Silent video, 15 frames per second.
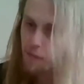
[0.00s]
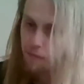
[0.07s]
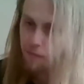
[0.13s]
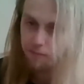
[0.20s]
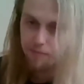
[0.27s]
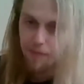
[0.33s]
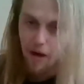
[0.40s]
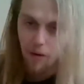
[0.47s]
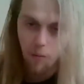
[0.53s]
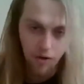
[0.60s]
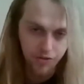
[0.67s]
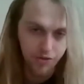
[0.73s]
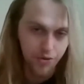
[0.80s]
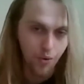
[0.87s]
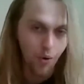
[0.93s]
met
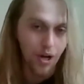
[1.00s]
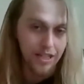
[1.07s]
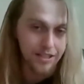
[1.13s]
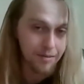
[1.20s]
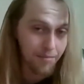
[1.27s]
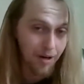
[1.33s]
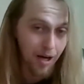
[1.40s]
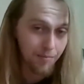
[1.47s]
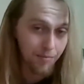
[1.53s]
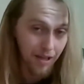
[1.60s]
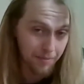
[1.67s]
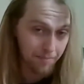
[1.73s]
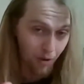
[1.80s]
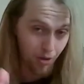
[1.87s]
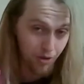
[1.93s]
once or twice in
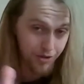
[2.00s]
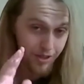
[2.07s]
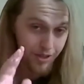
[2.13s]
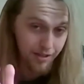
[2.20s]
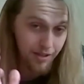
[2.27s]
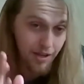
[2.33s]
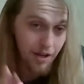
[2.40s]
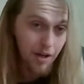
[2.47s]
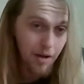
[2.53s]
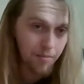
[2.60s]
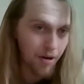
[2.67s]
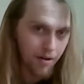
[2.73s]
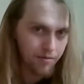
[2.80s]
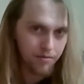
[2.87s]
person, but